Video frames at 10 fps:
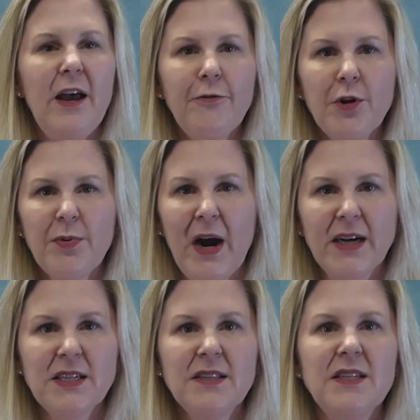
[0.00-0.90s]
Every
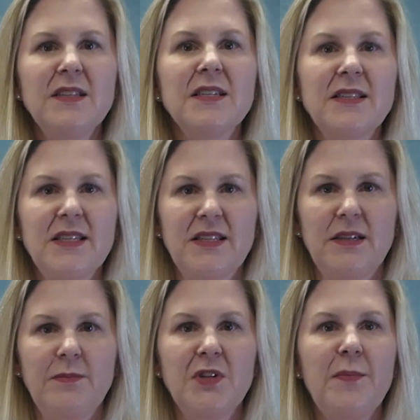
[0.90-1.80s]
practice needs a
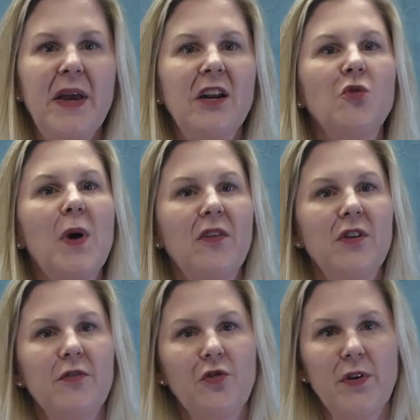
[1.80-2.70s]
system to manage
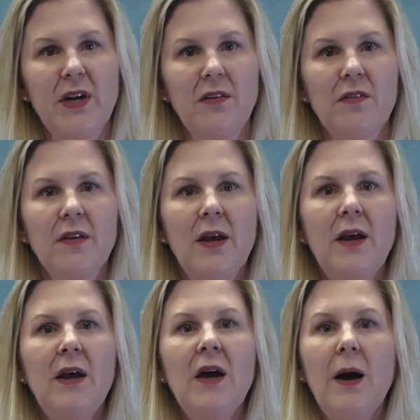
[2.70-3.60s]
positive screens.
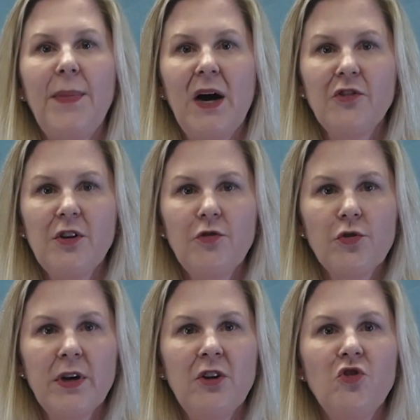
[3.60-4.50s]
A positive
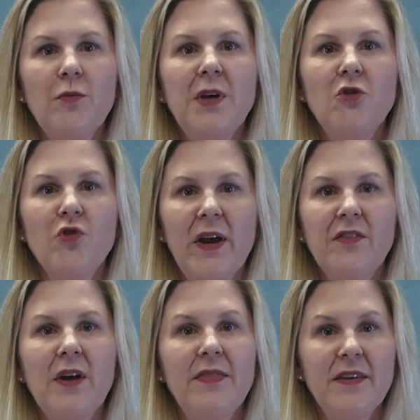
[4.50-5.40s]
screen should be
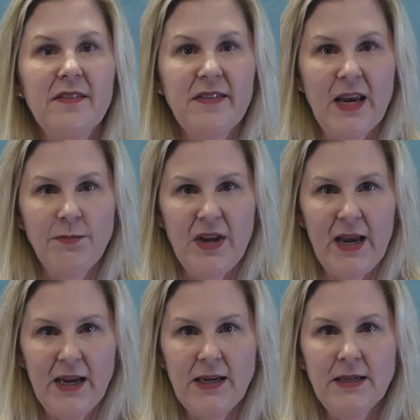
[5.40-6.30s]
addressed on the same
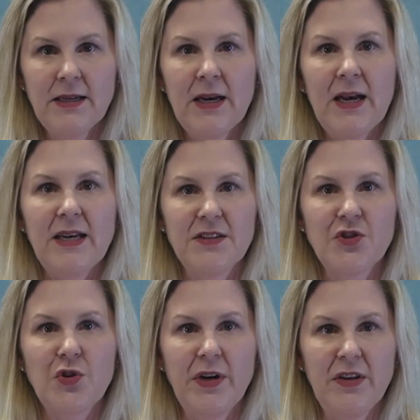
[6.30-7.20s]
day as the
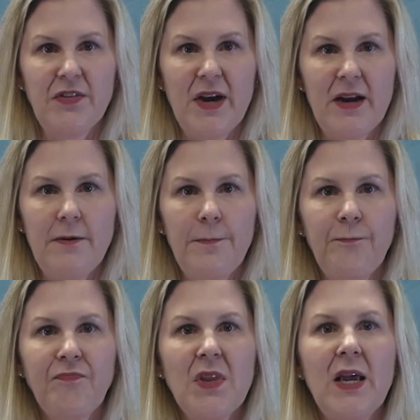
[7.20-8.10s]
screen is done,
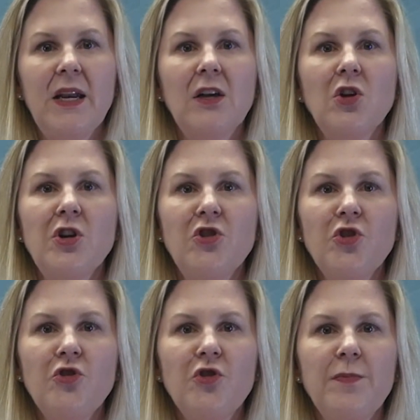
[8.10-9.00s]
and a
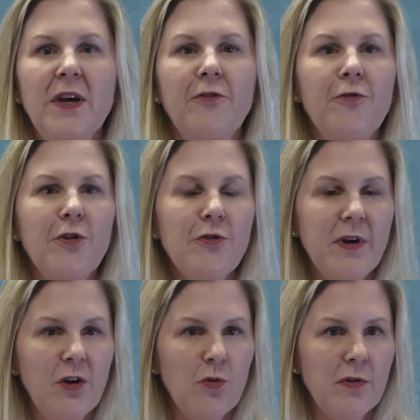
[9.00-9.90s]
clinician should make further
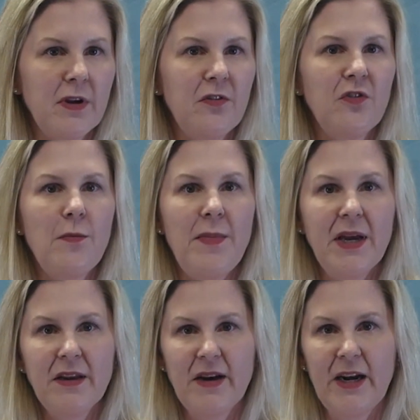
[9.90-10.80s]
inquiries to
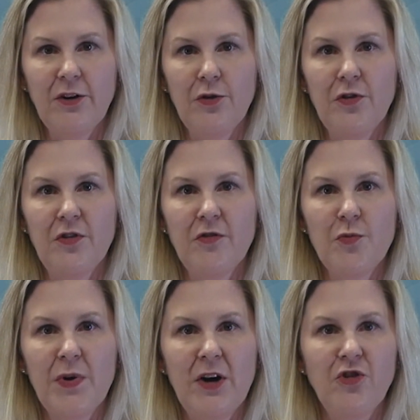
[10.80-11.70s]
make a diagnosis of
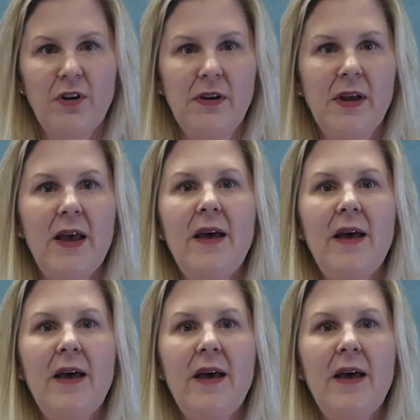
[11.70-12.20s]
depression,